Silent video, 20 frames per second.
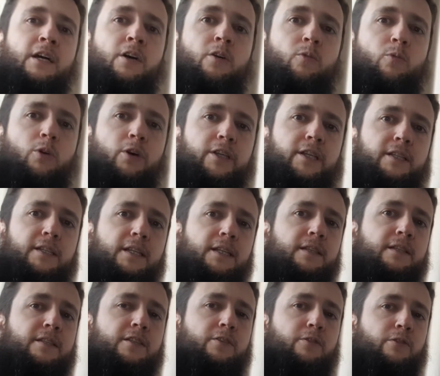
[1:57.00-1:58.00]
What you
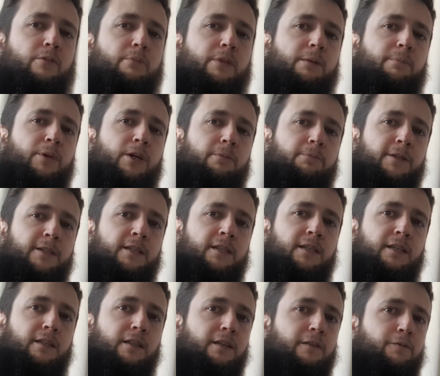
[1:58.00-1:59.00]
need to remember,
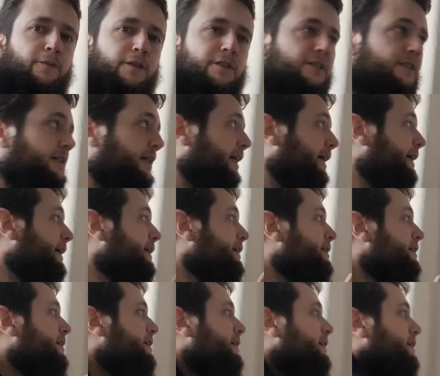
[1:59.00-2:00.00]
particularly for today,
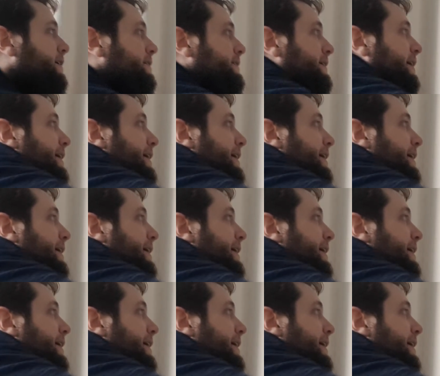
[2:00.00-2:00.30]
is